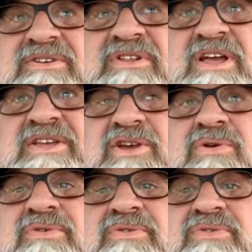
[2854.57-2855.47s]
Like
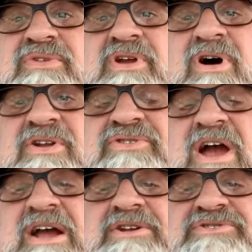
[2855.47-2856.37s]
the
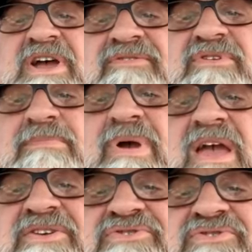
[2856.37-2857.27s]
contractors have to pay